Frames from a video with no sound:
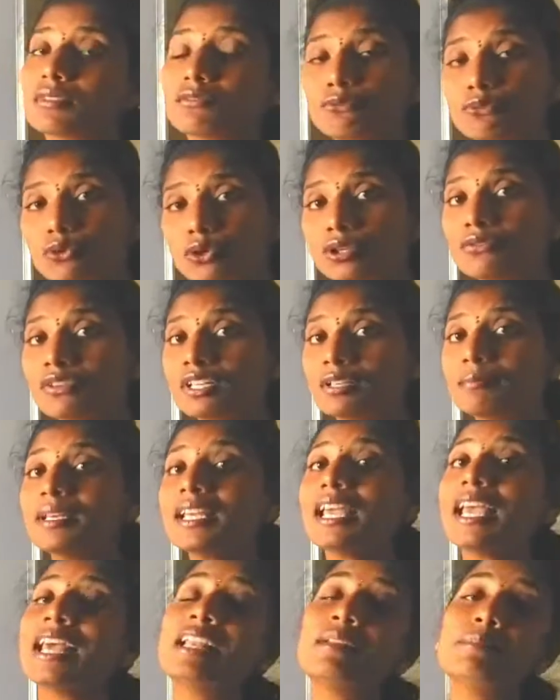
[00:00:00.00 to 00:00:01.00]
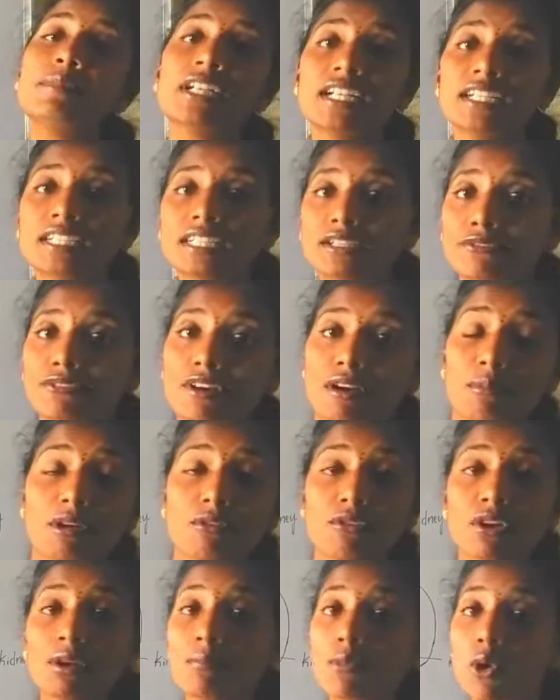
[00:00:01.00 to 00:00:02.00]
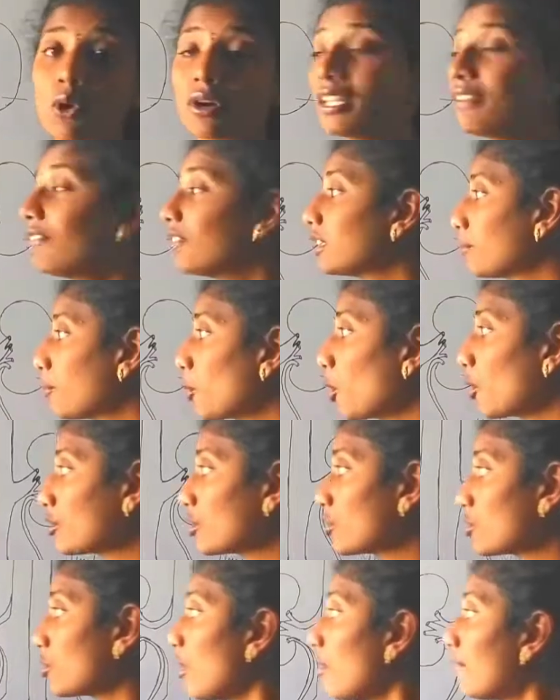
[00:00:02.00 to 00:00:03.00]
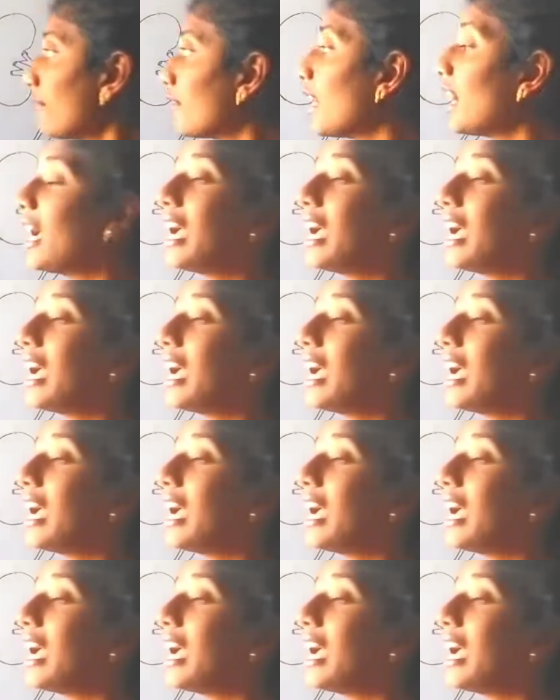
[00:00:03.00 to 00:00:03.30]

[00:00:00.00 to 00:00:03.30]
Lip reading: food will be eliminated from our body with the process of